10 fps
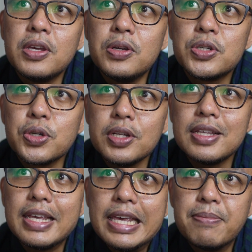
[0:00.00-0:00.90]
You should
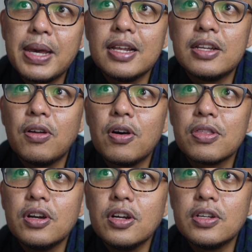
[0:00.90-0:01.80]
email an
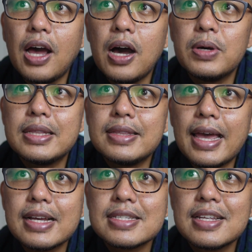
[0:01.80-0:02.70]
author on how a
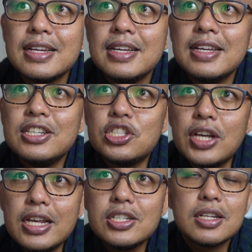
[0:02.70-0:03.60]
text
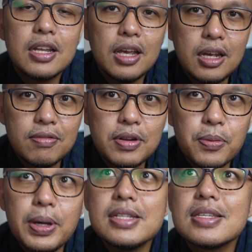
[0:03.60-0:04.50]
changed,
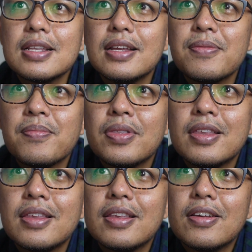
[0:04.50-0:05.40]
influenced,
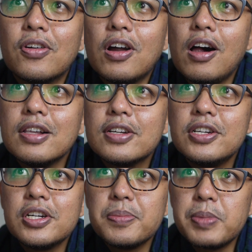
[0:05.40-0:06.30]
or altered
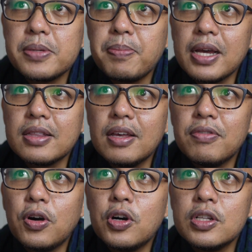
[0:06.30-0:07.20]
your perspective
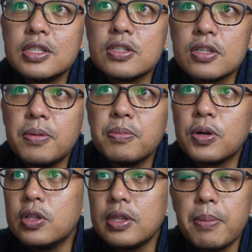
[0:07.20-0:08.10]
on some
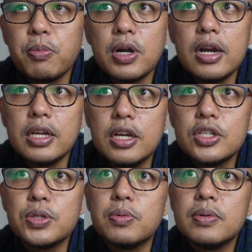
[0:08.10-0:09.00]
contemporary
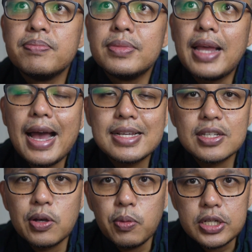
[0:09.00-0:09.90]
issue.
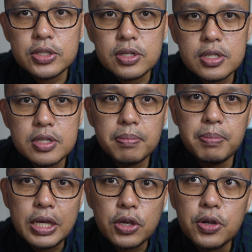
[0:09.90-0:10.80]
Ask questions,
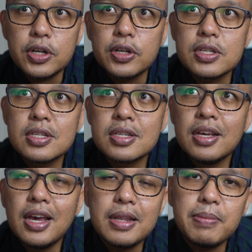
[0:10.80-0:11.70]
be curious,
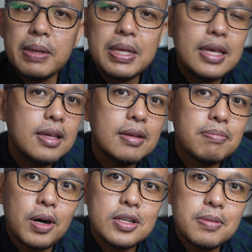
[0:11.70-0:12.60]
and maybe,
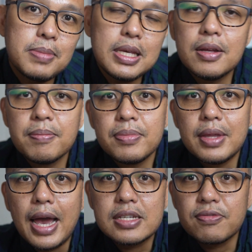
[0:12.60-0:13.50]
possibly,
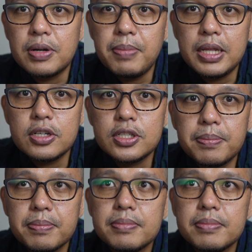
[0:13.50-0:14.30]
ask for mentorship.